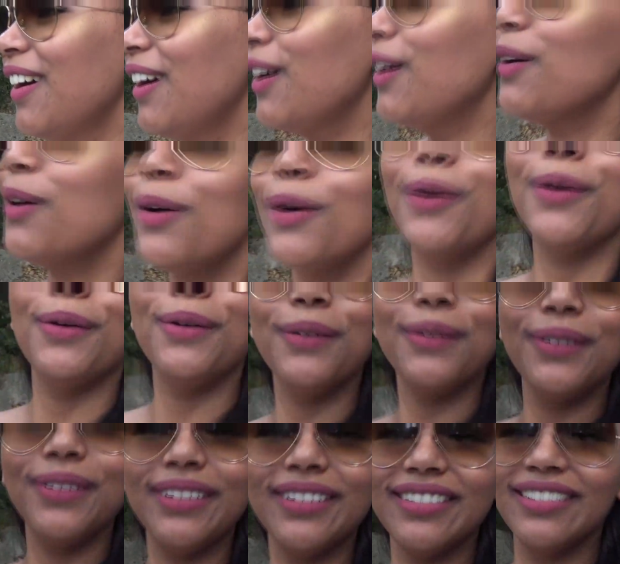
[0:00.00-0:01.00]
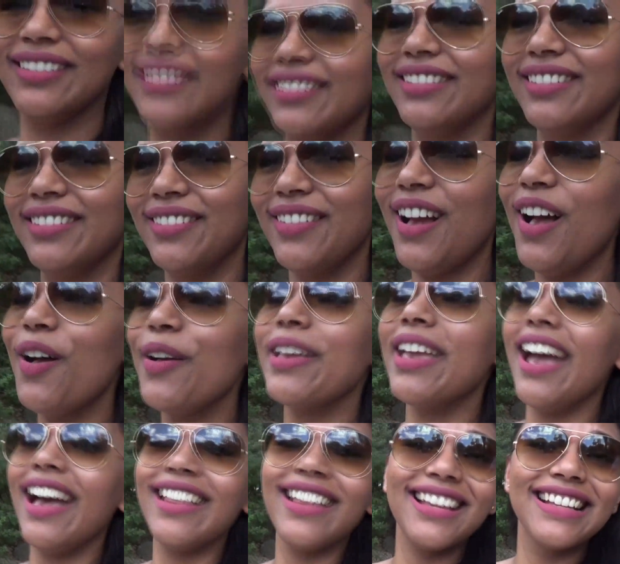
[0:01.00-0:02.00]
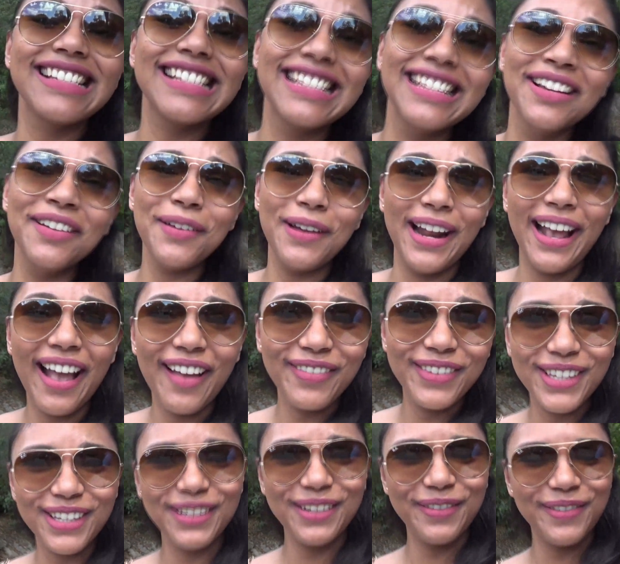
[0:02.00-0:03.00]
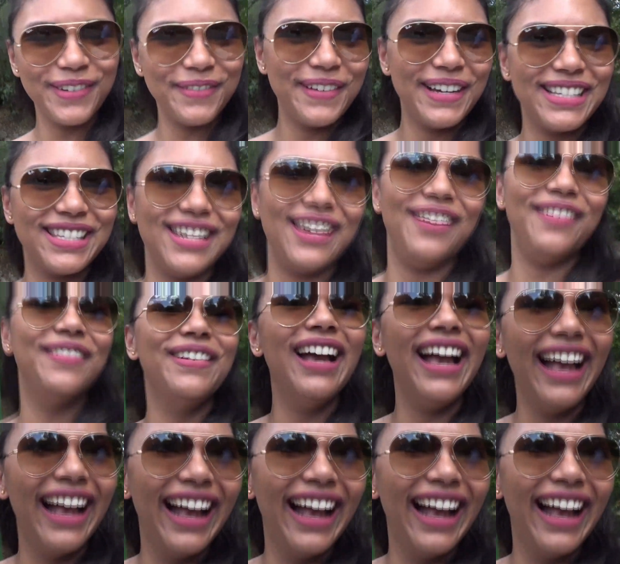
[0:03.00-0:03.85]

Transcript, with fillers: Oh. For the job. Oh yeah, that's what I have to do for my job.